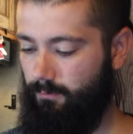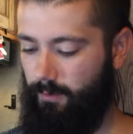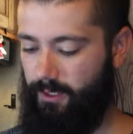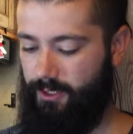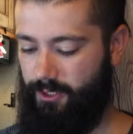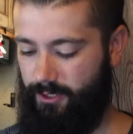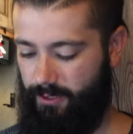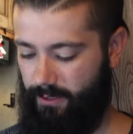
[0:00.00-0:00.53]

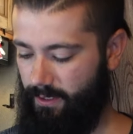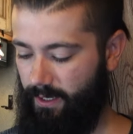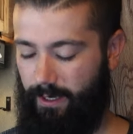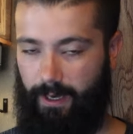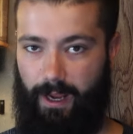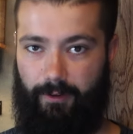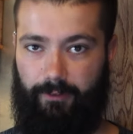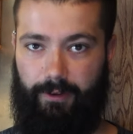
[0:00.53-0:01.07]
which
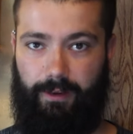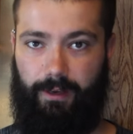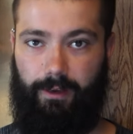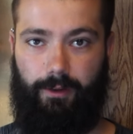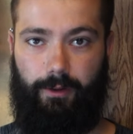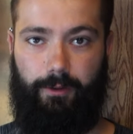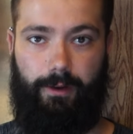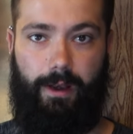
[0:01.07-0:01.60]
I haven't
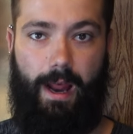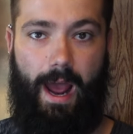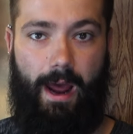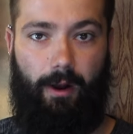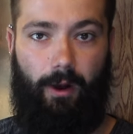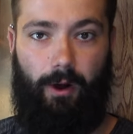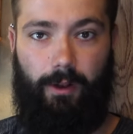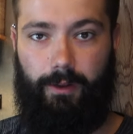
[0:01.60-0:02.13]
included
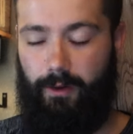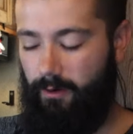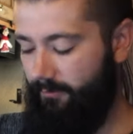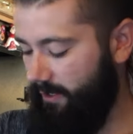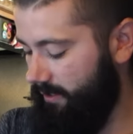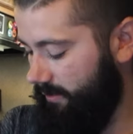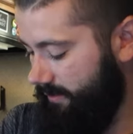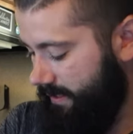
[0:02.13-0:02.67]
at all in our
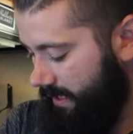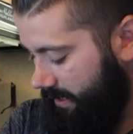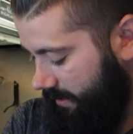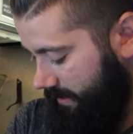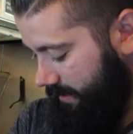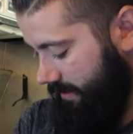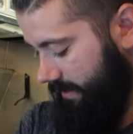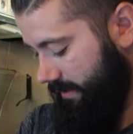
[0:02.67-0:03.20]
videos yet.
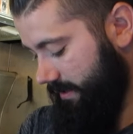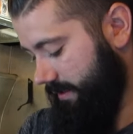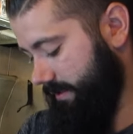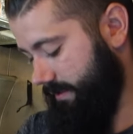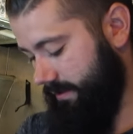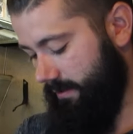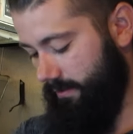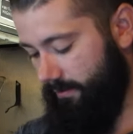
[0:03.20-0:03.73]

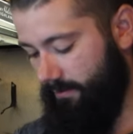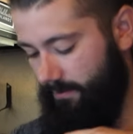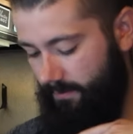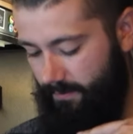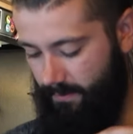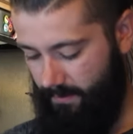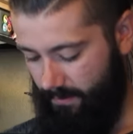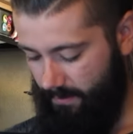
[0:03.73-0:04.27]
So
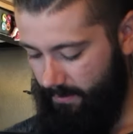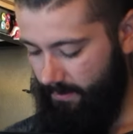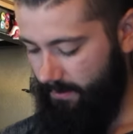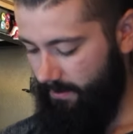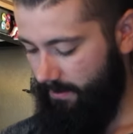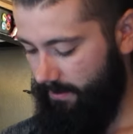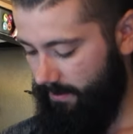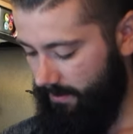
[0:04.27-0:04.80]

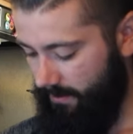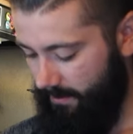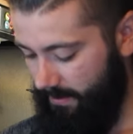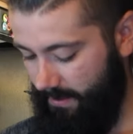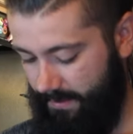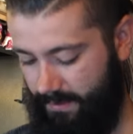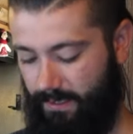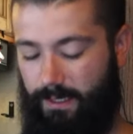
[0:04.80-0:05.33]

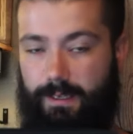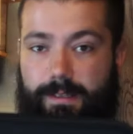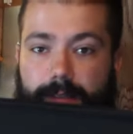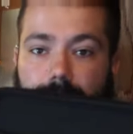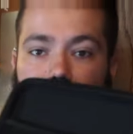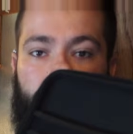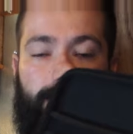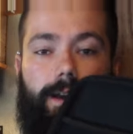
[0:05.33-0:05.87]
this thing
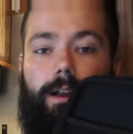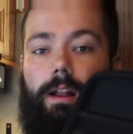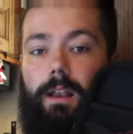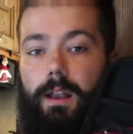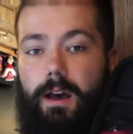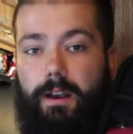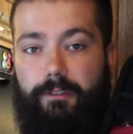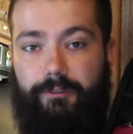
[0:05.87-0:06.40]
is like a
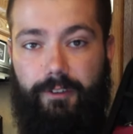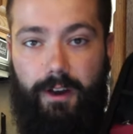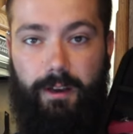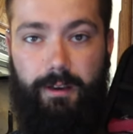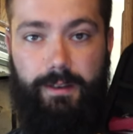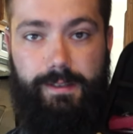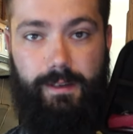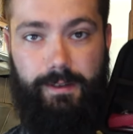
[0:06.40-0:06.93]
lot of
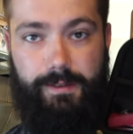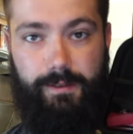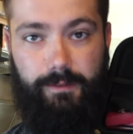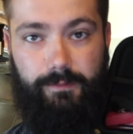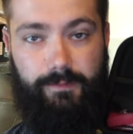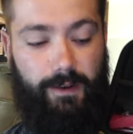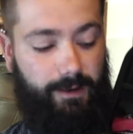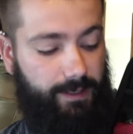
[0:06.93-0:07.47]
fun. It's
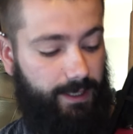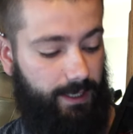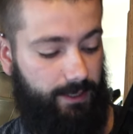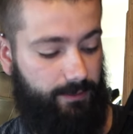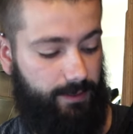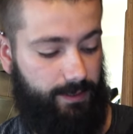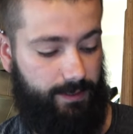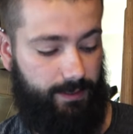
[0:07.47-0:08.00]
also very
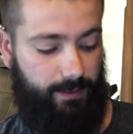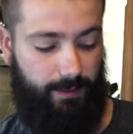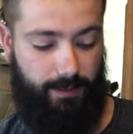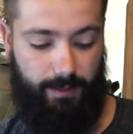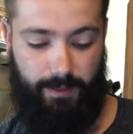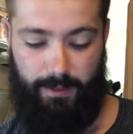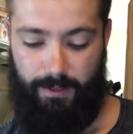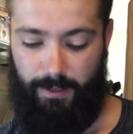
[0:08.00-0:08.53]
dangerous,
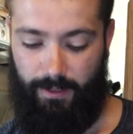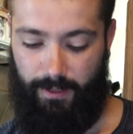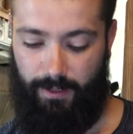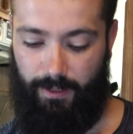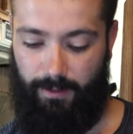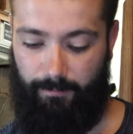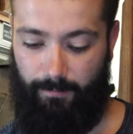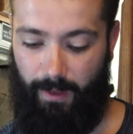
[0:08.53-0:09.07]

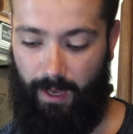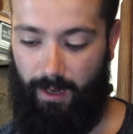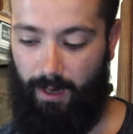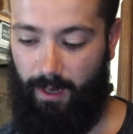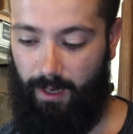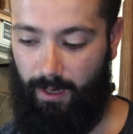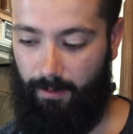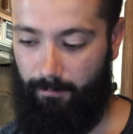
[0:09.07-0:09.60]
and
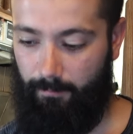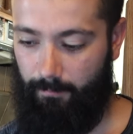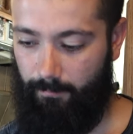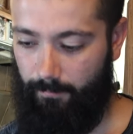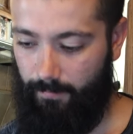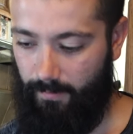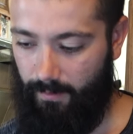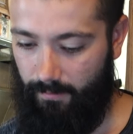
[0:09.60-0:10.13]
I
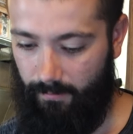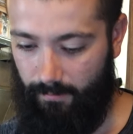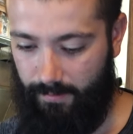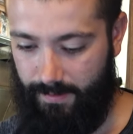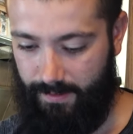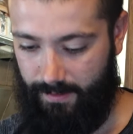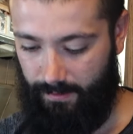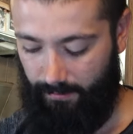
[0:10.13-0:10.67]
am
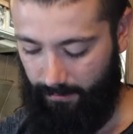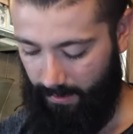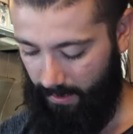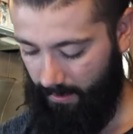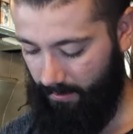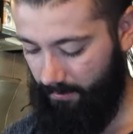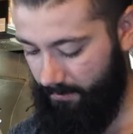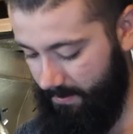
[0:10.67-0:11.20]
still
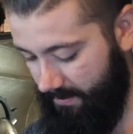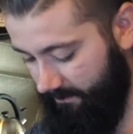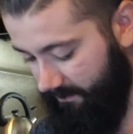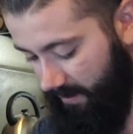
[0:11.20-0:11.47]
getting used to